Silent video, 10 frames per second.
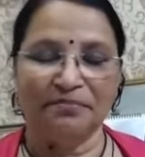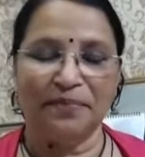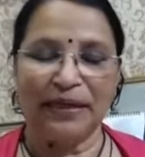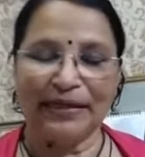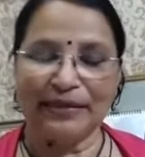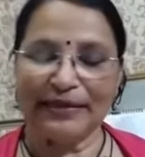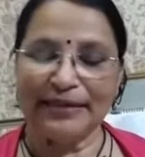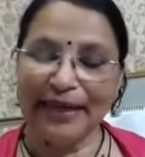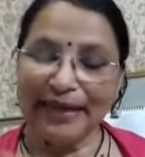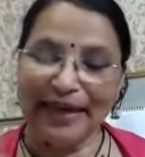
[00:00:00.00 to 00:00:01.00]
But
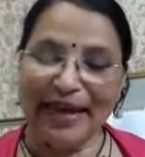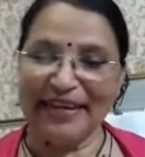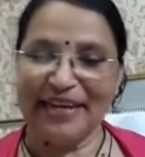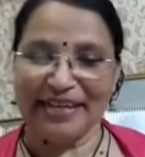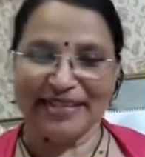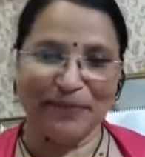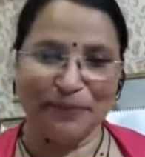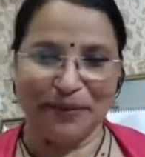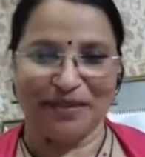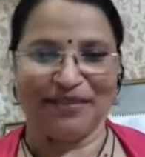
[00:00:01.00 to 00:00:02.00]
take any
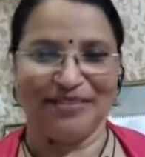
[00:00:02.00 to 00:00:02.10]
example.